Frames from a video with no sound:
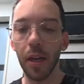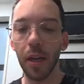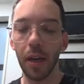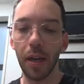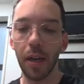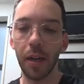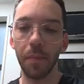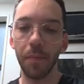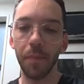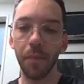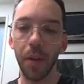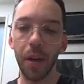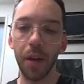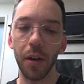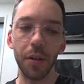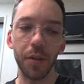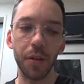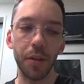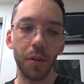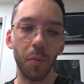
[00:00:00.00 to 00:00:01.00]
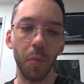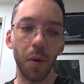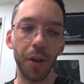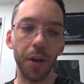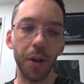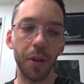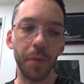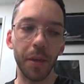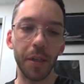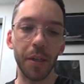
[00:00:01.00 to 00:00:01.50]
then it is the
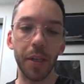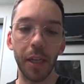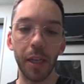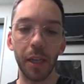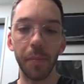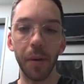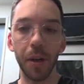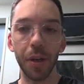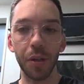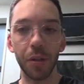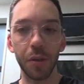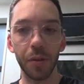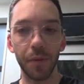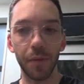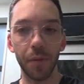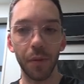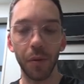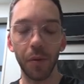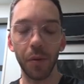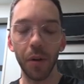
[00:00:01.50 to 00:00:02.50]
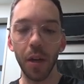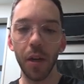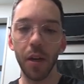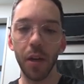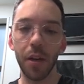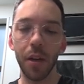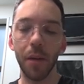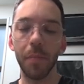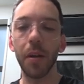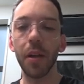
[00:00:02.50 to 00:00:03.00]
one to be sending patients for.
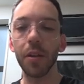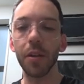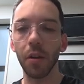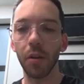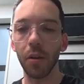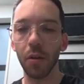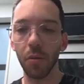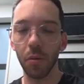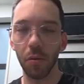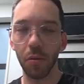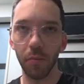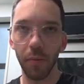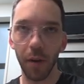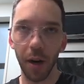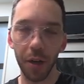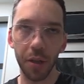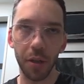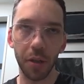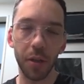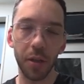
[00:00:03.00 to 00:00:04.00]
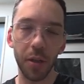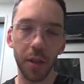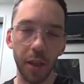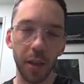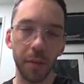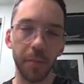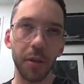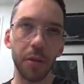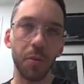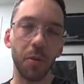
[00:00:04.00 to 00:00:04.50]
Now, please don't go all rush and send
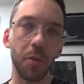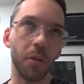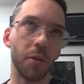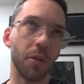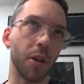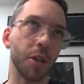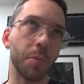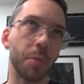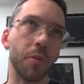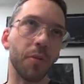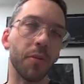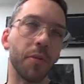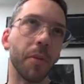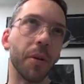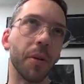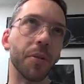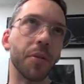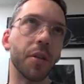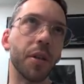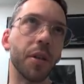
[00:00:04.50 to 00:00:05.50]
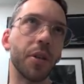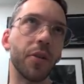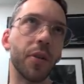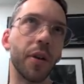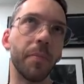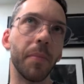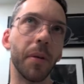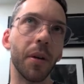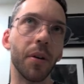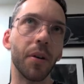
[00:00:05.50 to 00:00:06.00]
them into Auckland Hospital for Mohs surgery,
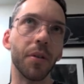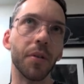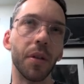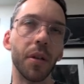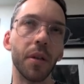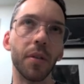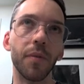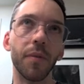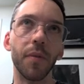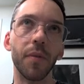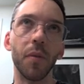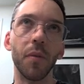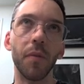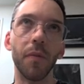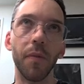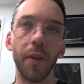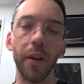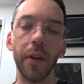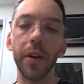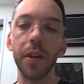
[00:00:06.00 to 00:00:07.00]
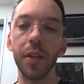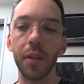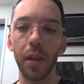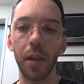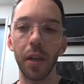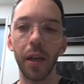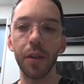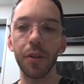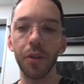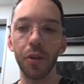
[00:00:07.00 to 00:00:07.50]
because it is for very
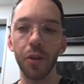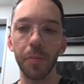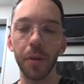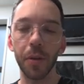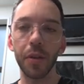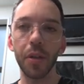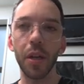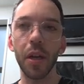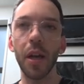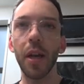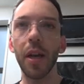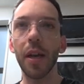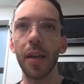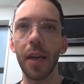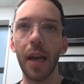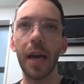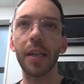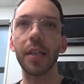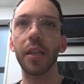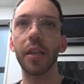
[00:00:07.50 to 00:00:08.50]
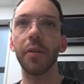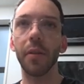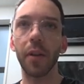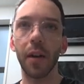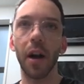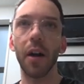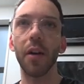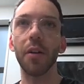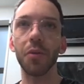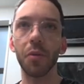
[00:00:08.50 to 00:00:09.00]
select tumours, nasty,
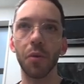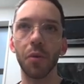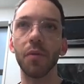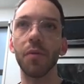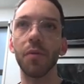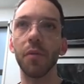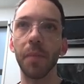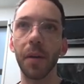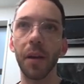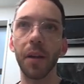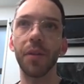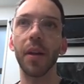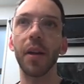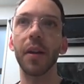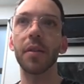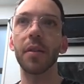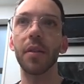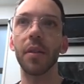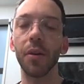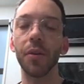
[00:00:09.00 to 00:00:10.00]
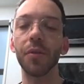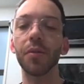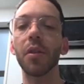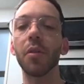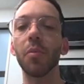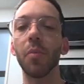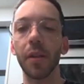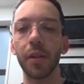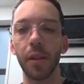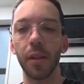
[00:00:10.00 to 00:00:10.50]
recurrent, awful, big things. Those are the
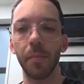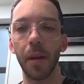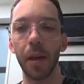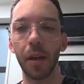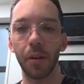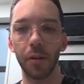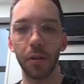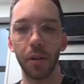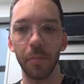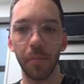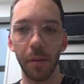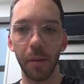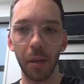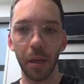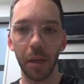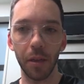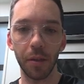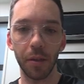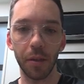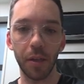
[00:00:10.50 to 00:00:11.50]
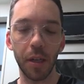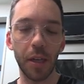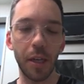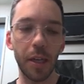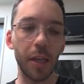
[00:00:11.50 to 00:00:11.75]
ones that make it onto the public list.